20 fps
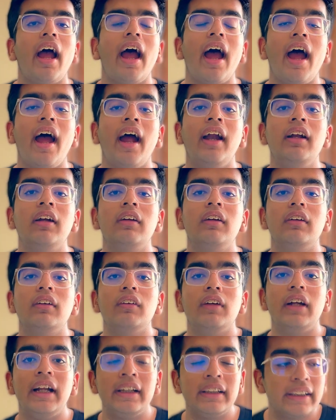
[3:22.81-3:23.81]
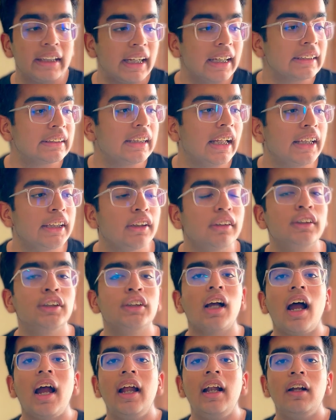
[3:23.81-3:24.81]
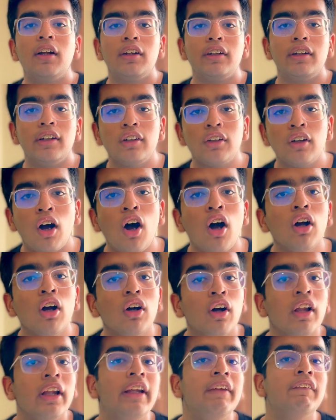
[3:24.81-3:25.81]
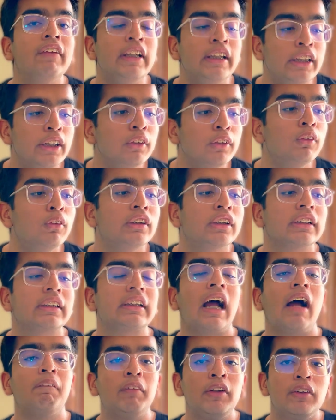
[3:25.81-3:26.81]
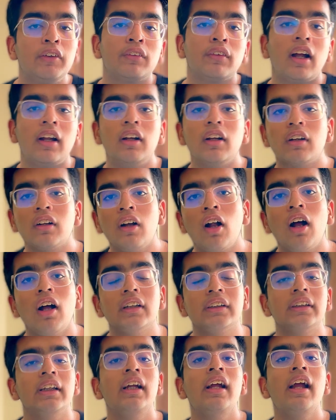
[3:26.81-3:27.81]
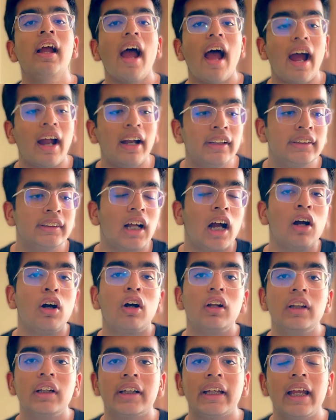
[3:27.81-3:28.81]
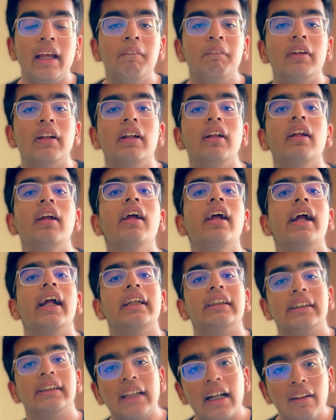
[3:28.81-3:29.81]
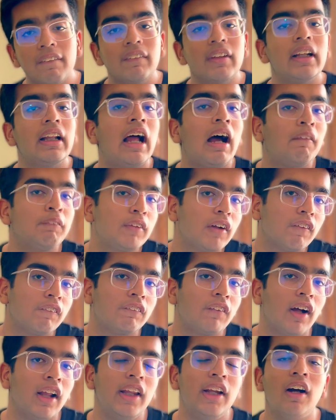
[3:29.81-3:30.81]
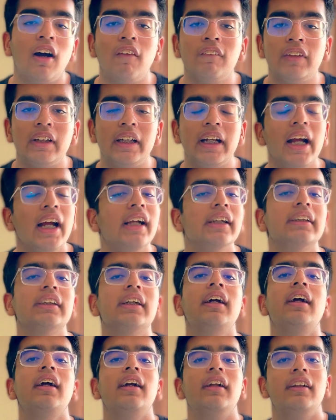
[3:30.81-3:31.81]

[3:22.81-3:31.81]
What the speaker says: and in case like your child or your dog or even you just happen to run across and tug on the cable, instead of the laptop falling off the desk,